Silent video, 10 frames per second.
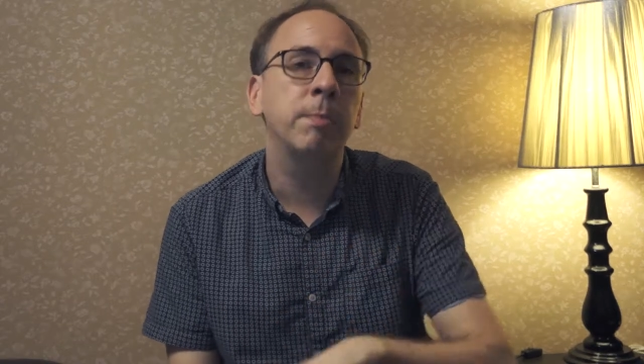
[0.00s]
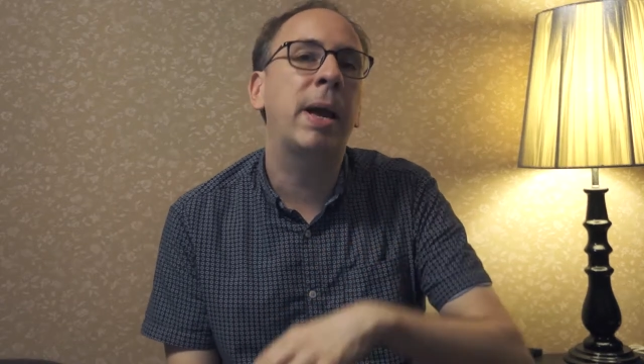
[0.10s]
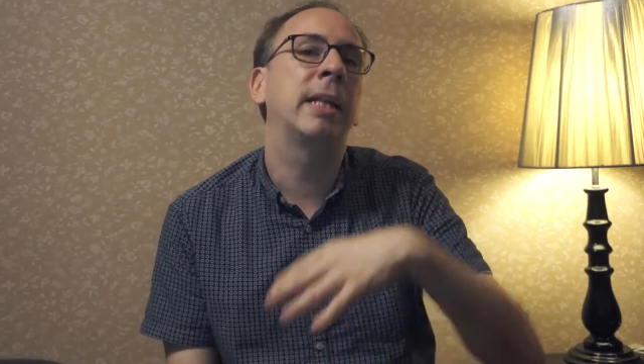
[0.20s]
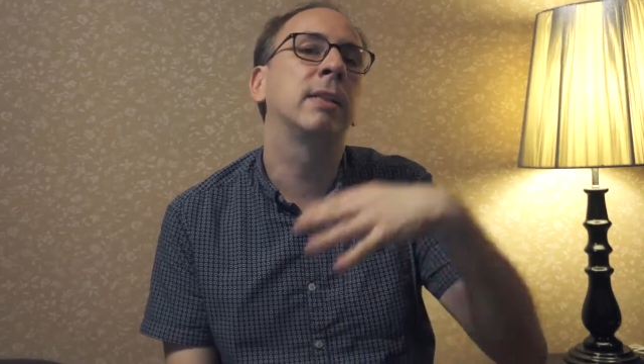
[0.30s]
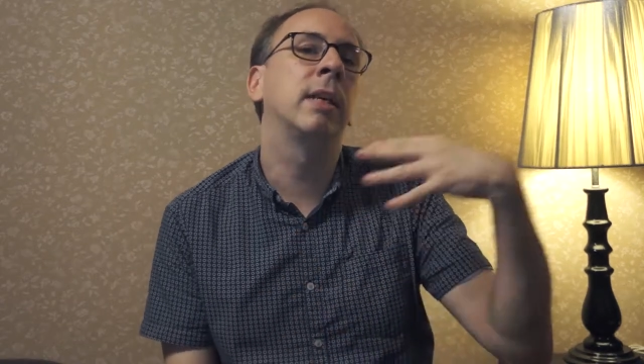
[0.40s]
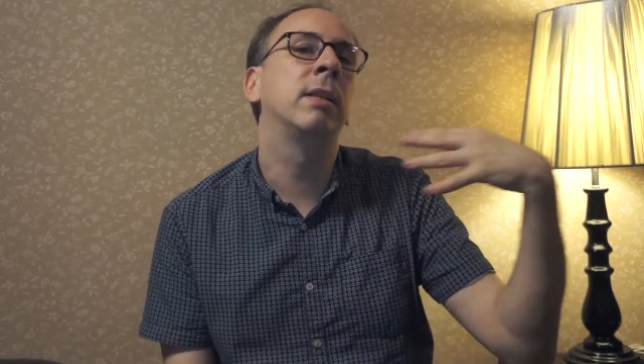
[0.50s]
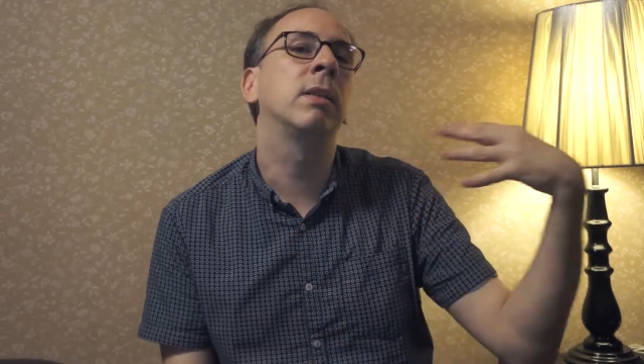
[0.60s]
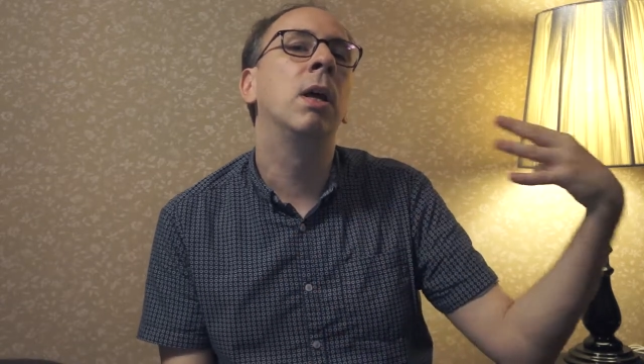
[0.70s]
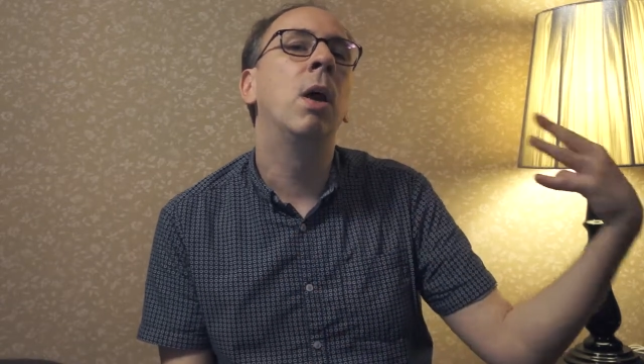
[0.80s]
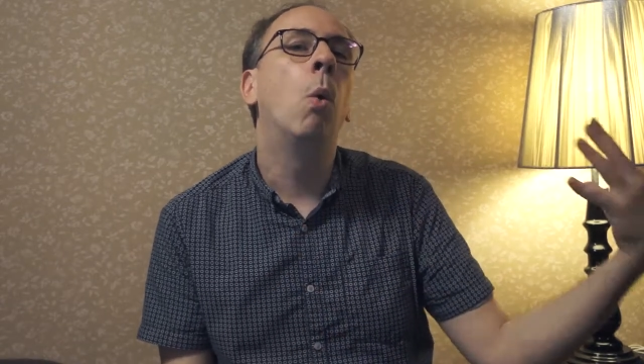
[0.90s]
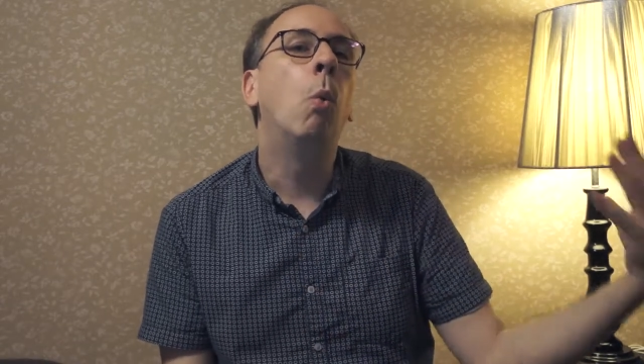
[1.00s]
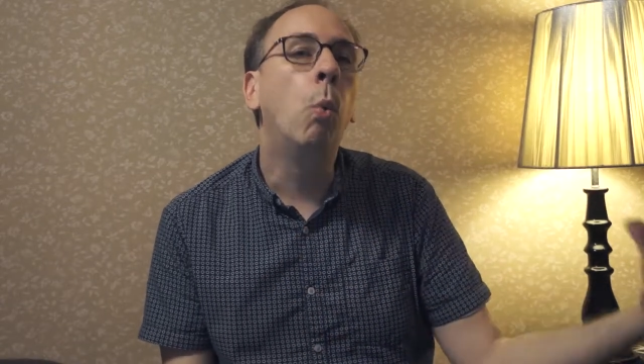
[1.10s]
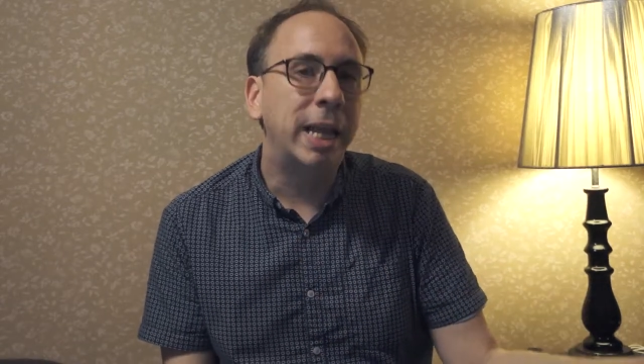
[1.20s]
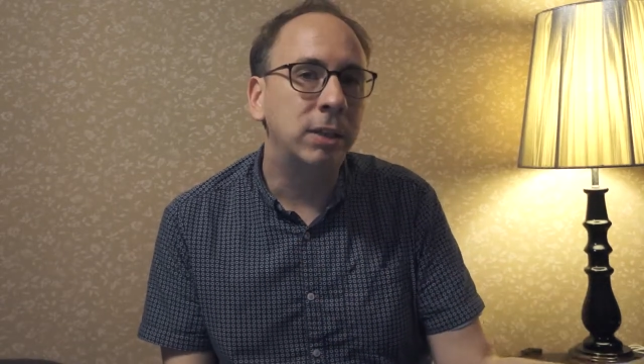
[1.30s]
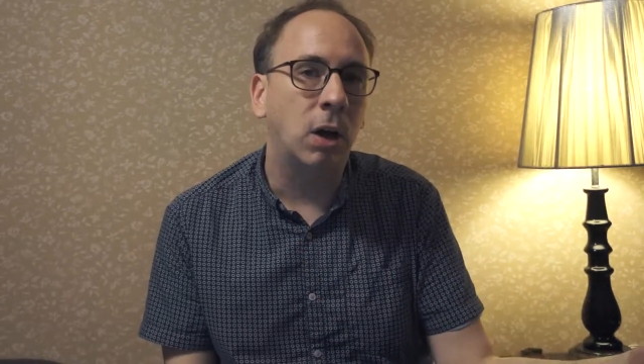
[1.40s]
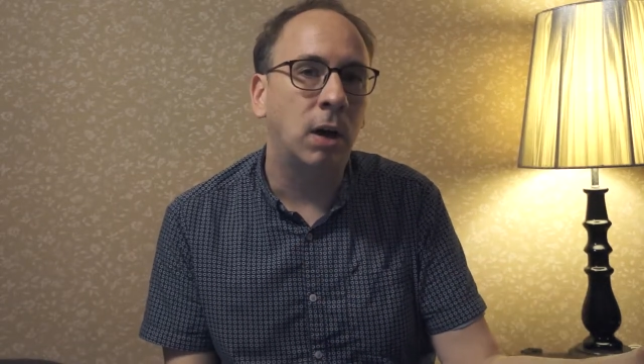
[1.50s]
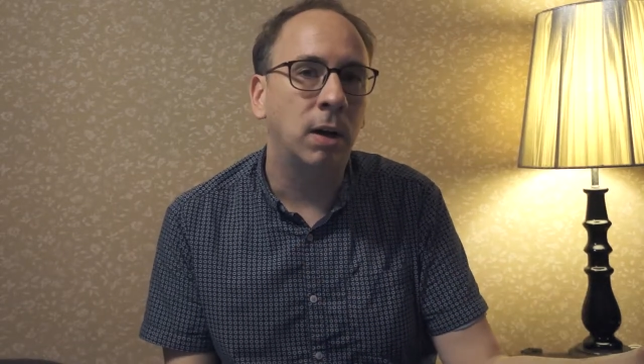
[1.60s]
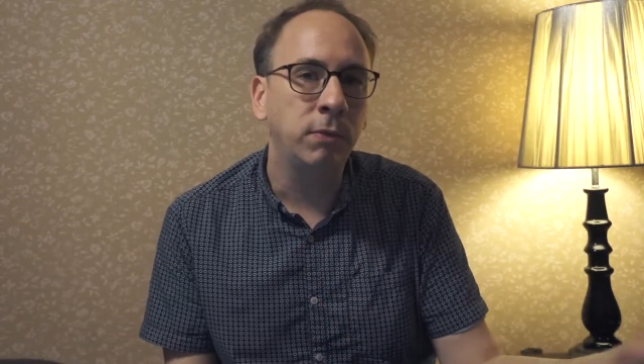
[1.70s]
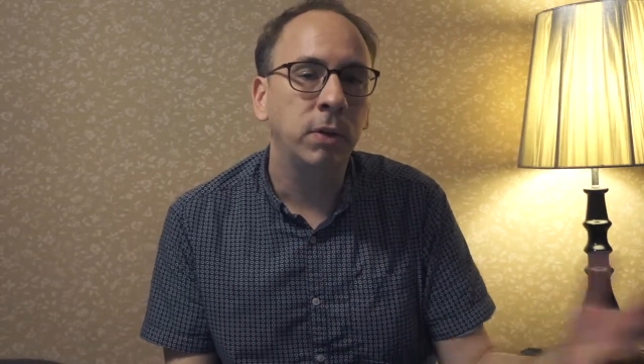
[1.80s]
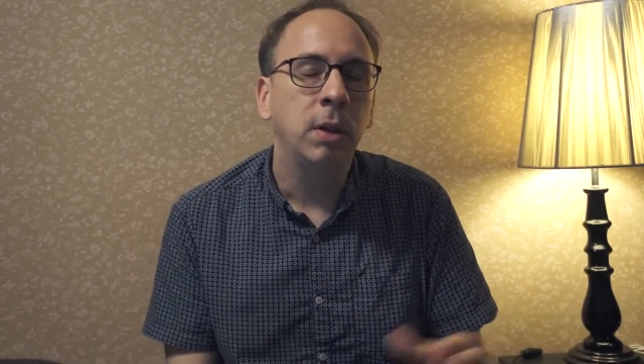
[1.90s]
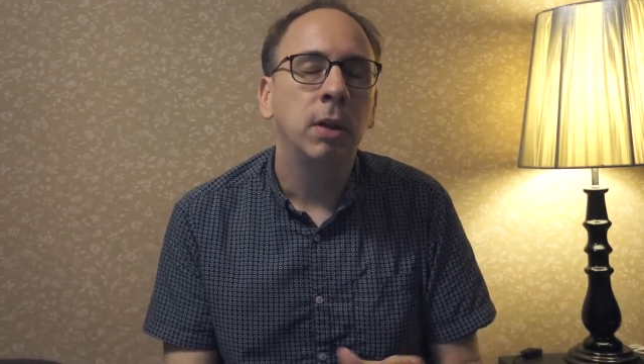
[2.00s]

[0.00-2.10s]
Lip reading: past tense, went off.